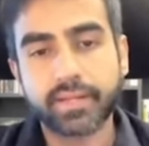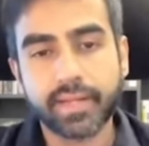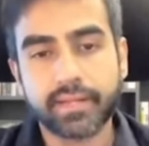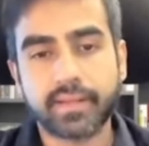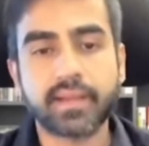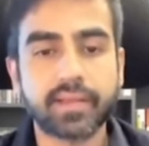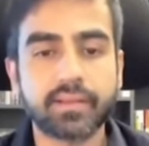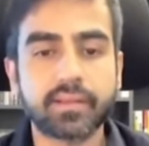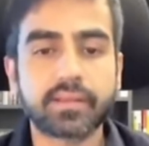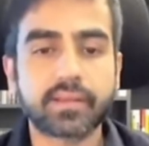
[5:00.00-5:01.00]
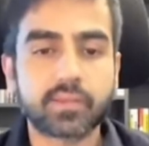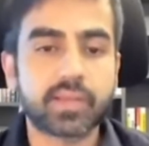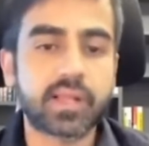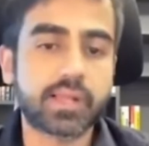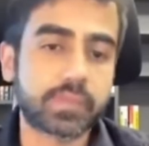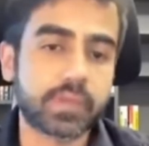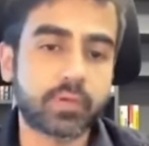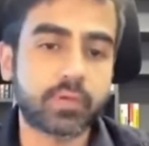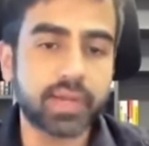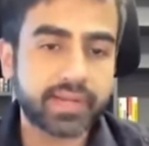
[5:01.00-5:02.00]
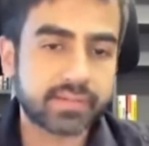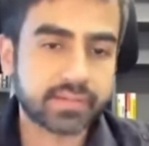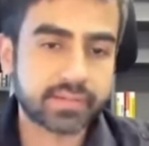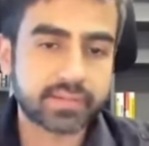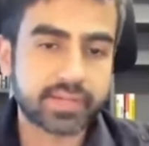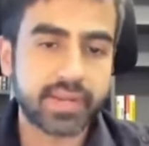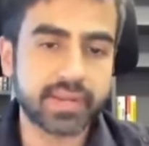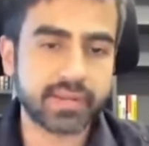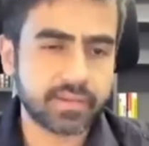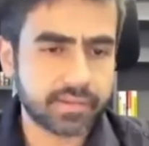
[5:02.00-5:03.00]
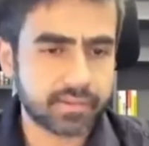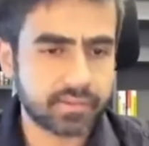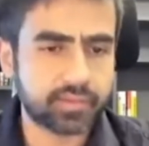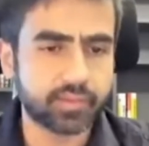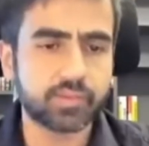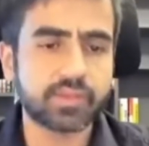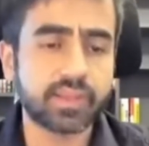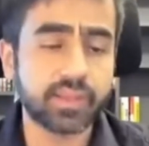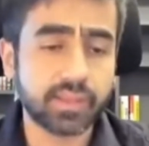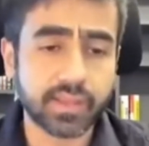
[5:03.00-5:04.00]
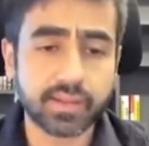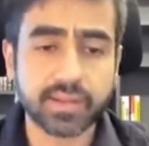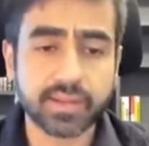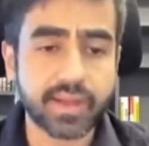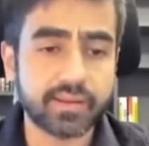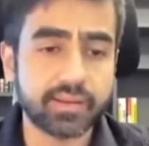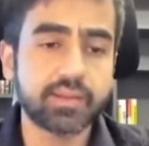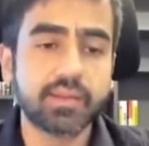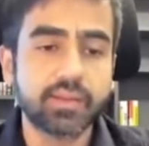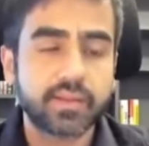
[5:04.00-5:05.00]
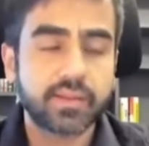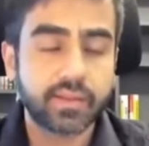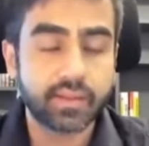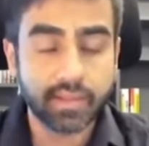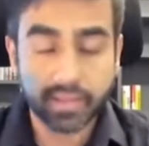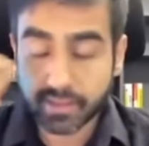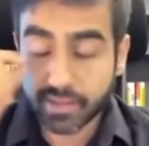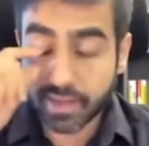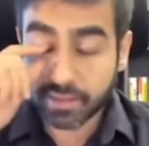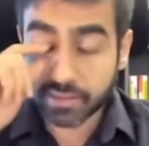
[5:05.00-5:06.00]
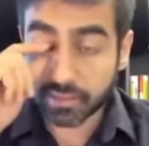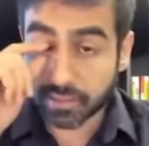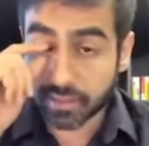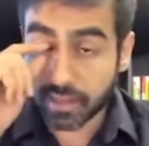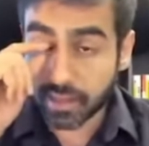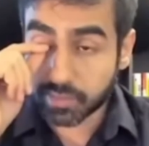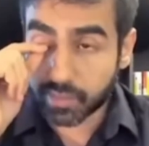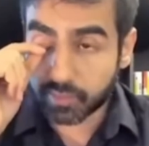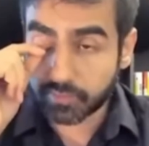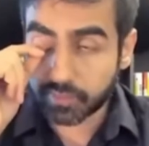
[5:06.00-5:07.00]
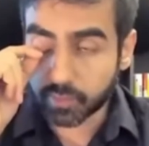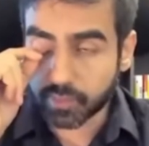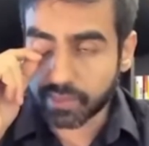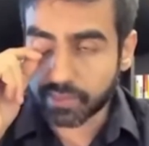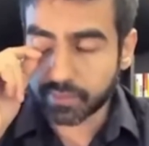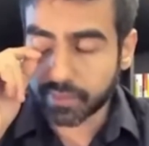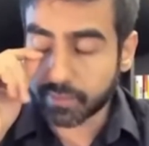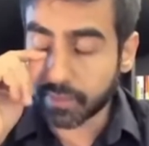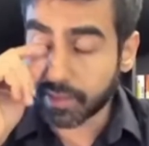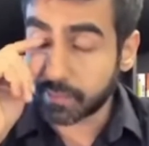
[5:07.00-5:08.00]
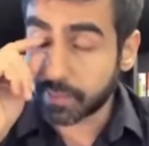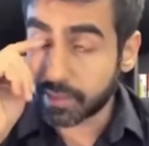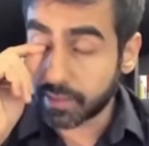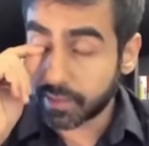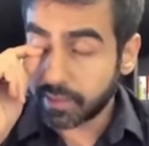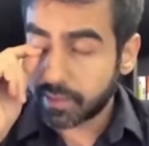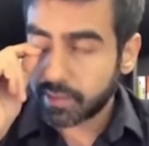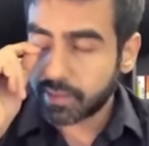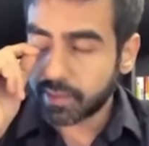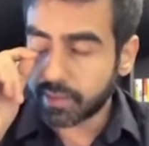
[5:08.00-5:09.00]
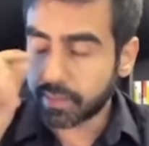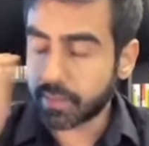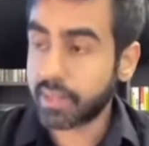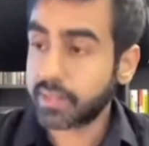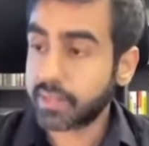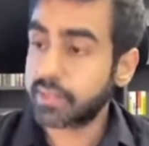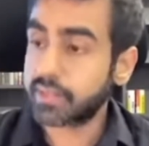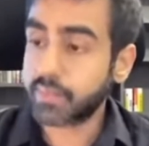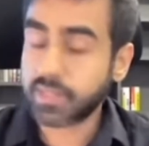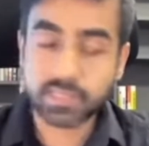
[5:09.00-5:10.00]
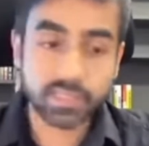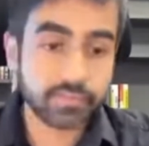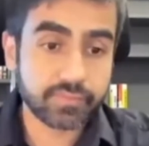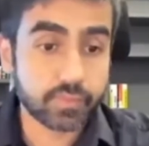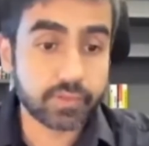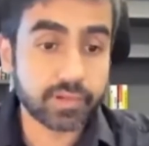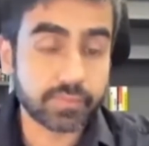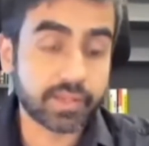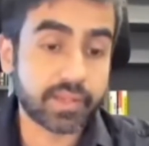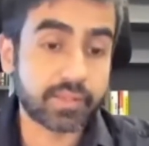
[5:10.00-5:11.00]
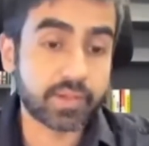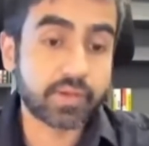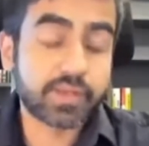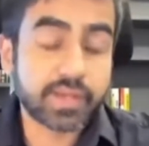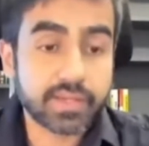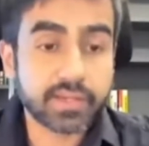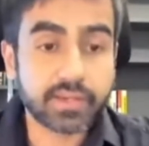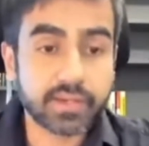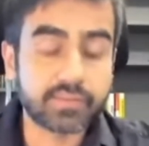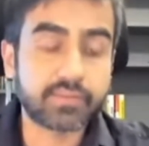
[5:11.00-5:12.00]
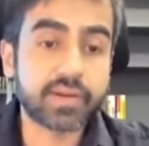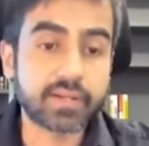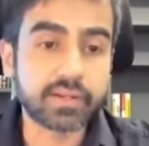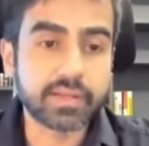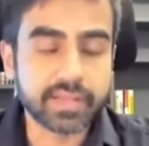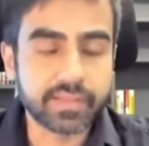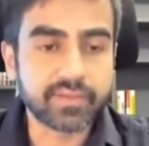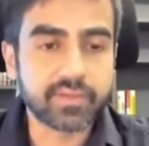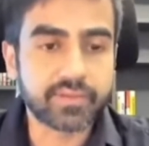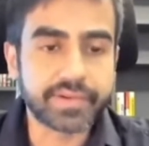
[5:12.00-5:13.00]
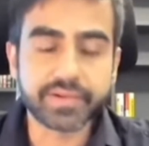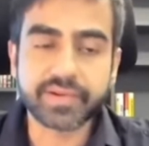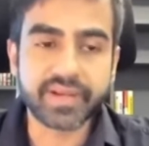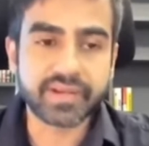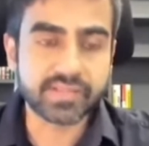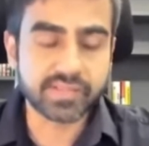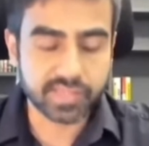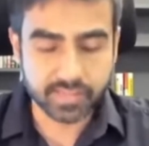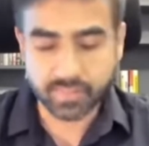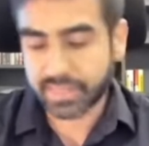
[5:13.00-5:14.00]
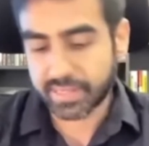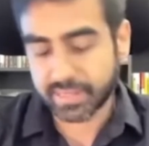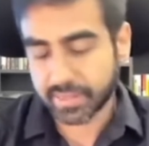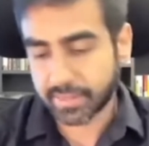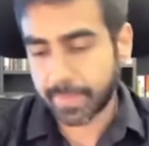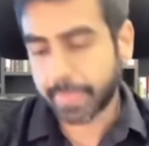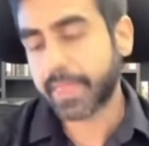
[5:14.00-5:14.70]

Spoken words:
Technical analysis will help you ride the tide, so to say, and catch a large part of the momentum that might be in a market, especially if you were able to get in at a very early level when a trend is just beginning.